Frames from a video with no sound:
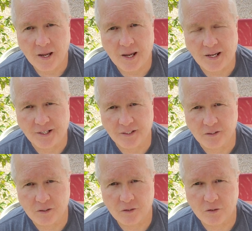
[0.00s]
And
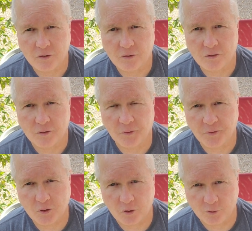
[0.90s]
the
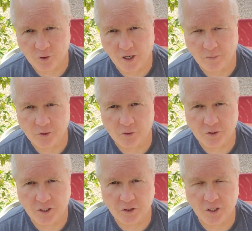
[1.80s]
physical traumas are
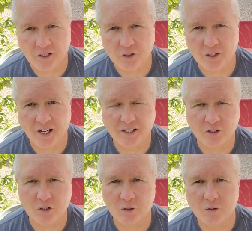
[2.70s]
such as I had a
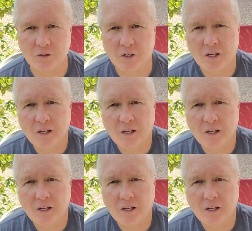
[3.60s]
student